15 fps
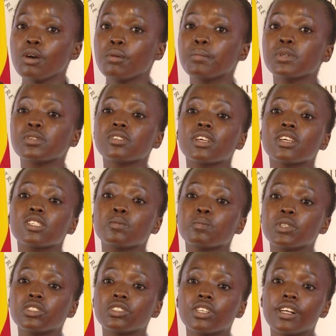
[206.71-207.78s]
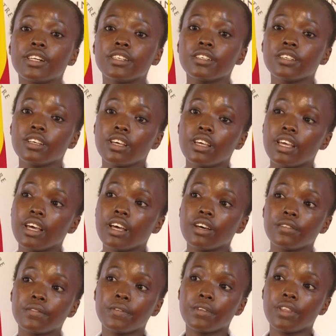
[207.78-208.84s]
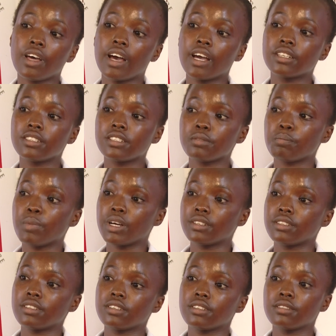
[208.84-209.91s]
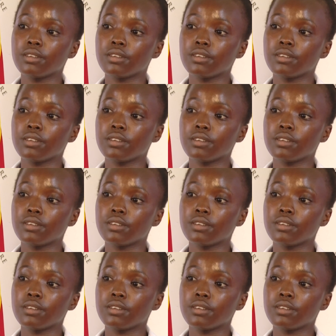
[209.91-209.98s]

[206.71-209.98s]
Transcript: most especially for the art part,